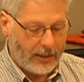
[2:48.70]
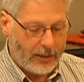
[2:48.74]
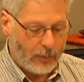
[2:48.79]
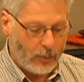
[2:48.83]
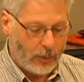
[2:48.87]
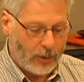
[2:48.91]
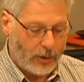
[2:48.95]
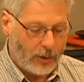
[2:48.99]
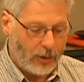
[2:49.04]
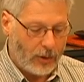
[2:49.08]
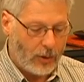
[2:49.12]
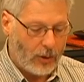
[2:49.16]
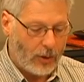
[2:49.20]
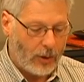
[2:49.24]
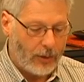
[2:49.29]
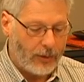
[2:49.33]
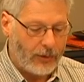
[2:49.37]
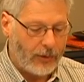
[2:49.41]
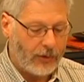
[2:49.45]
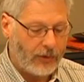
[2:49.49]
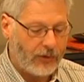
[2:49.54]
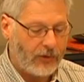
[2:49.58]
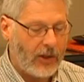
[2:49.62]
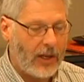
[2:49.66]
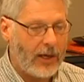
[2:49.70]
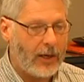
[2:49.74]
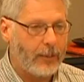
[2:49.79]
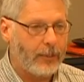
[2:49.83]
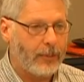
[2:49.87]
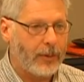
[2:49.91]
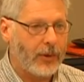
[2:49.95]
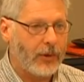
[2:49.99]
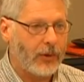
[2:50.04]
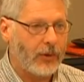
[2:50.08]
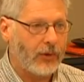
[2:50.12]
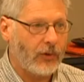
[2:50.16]
what are called the Senate
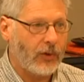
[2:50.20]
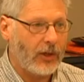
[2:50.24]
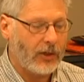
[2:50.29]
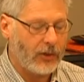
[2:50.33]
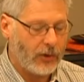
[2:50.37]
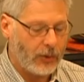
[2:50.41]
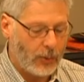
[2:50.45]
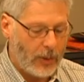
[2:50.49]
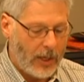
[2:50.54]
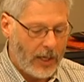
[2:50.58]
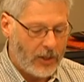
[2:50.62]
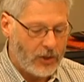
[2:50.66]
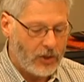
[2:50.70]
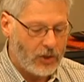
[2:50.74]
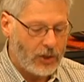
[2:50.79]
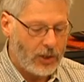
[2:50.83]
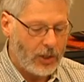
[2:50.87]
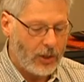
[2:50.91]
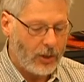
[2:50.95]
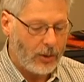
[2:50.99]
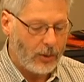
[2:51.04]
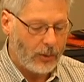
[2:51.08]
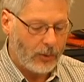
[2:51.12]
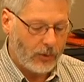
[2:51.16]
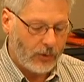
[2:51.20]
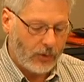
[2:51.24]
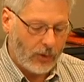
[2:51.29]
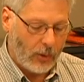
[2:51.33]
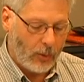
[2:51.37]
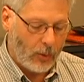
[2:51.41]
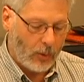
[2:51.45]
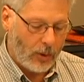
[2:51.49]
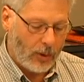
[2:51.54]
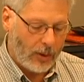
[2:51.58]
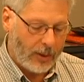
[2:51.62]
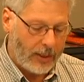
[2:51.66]
Bill 6 ratios,
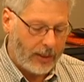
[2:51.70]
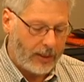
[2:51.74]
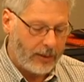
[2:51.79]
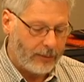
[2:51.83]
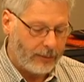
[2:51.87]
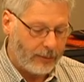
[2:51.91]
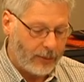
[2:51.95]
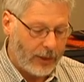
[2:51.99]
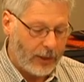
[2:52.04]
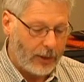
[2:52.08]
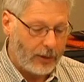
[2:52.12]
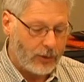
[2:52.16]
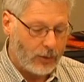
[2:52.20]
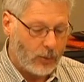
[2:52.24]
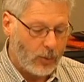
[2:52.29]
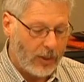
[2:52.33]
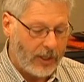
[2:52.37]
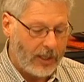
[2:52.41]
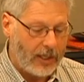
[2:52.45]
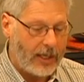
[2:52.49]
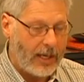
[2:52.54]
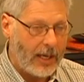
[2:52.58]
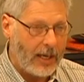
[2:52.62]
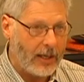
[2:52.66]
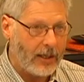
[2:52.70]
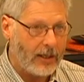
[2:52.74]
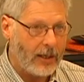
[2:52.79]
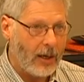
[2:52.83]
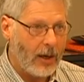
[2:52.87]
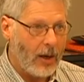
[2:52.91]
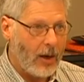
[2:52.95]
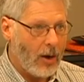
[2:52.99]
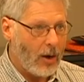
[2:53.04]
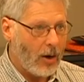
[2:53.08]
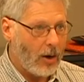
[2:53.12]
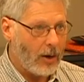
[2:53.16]
or in figure 28
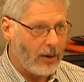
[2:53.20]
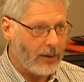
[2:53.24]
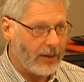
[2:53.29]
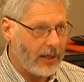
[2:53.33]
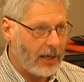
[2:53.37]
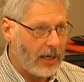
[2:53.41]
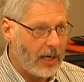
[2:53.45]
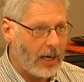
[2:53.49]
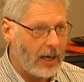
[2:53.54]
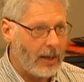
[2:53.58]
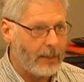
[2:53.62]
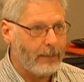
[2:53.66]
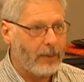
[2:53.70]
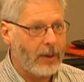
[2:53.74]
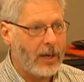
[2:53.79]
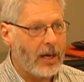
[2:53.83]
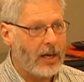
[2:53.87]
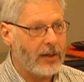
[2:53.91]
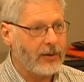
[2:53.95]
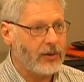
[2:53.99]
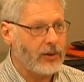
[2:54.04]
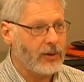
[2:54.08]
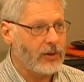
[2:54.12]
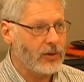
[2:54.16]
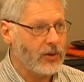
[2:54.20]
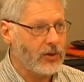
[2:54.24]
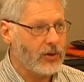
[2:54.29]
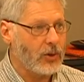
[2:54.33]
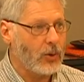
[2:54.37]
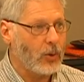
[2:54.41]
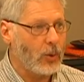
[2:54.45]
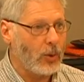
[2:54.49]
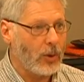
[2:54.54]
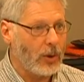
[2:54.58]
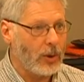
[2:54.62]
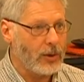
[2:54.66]
are the composite
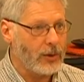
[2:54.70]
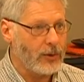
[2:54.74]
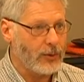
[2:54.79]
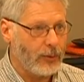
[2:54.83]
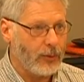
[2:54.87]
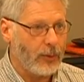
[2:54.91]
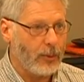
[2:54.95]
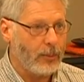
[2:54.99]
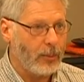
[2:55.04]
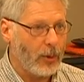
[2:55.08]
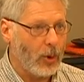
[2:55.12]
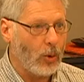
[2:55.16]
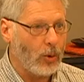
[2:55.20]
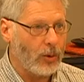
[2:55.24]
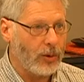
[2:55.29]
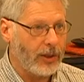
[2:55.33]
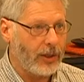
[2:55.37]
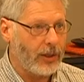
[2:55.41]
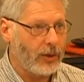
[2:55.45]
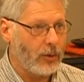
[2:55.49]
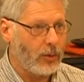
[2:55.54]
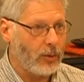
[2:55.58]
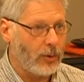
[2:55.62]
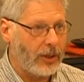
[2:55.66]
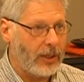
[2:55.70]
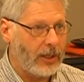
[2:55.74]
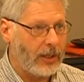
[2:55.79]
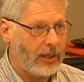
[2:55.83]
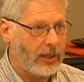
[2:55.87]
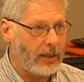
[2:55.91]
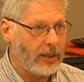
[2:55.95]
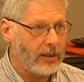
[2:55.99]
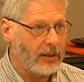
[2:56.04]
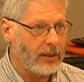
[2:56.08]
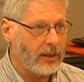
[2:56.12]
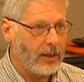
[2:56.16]
scores for Bowling
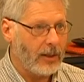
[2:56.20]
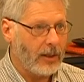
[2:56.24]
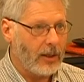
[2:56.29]
Green,